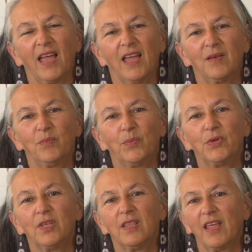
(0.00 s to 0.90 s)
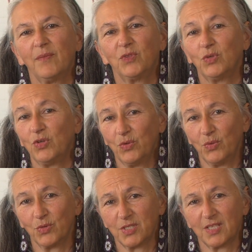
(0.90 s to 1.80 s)
and putting them to
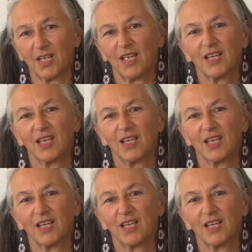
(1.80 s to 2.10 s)
use